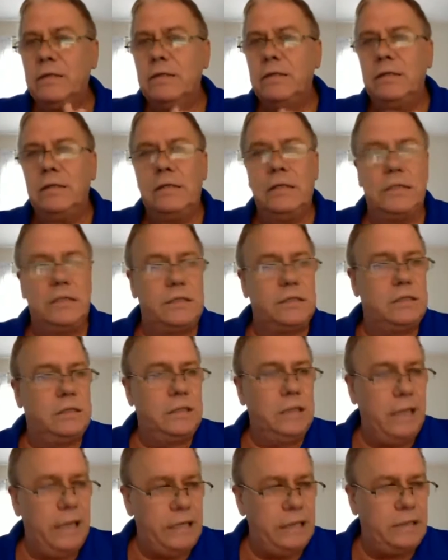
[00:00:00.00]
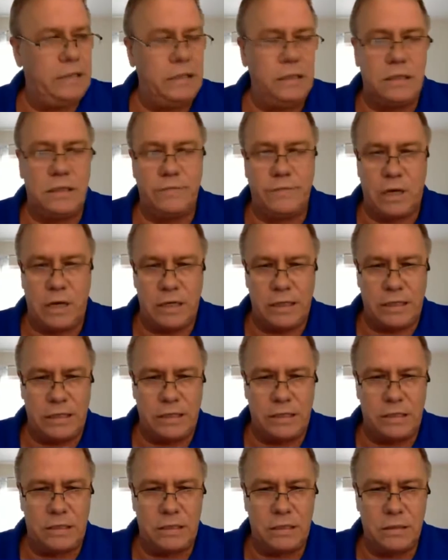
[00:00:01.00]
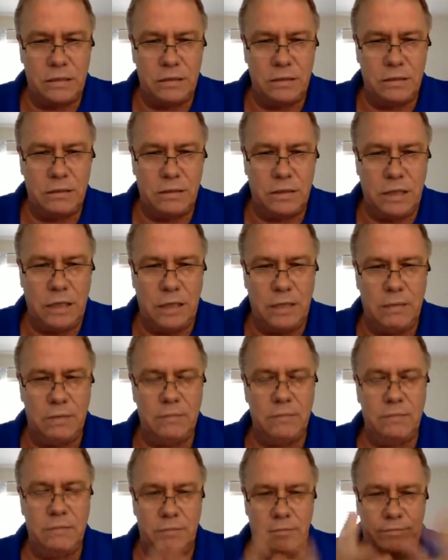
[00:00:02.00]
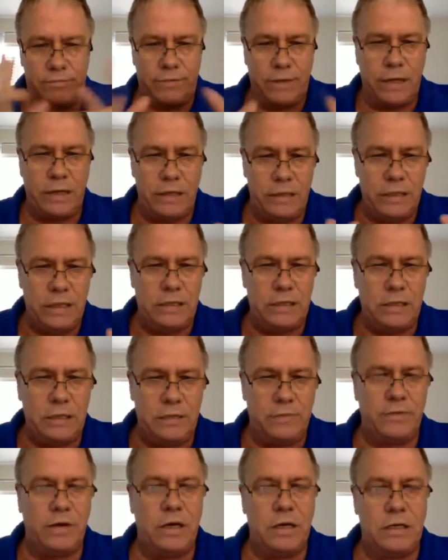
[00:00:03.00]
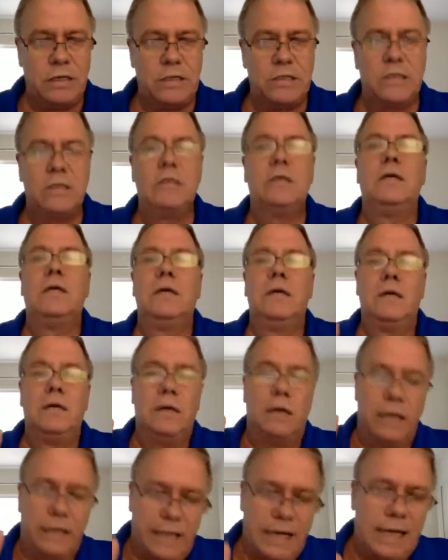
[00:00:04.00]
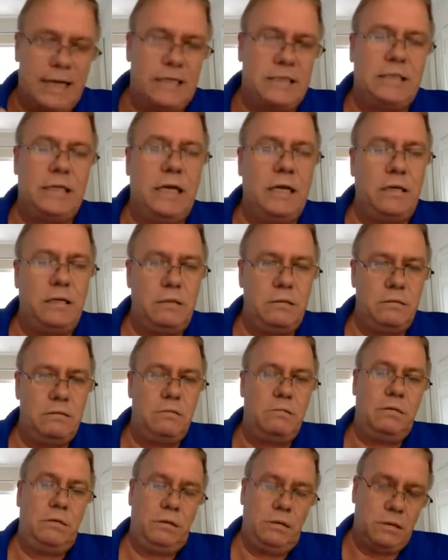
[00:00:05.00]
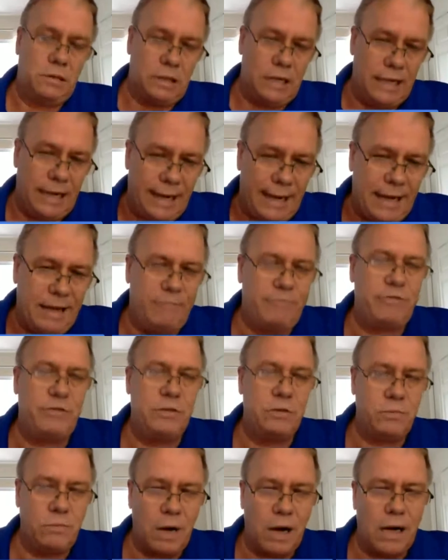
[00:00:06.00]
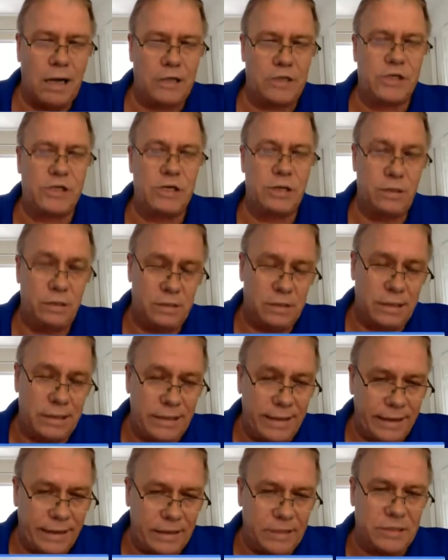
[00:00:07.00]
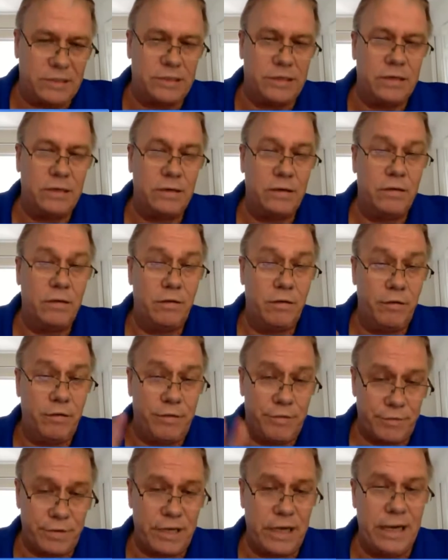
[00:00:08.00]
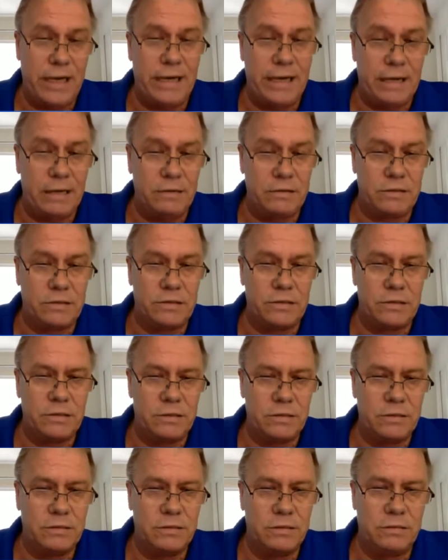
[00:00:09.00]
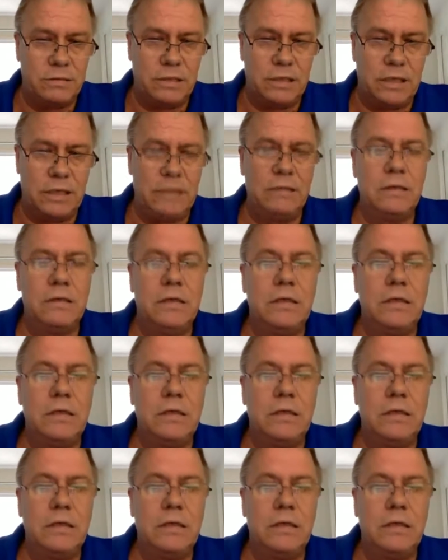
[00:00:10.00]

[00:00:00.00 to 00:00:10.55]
It's the 18th of August, okay? Friday the 18th of August. I got to say to you, you're going to have to watch the next 3 Hangouts, okay?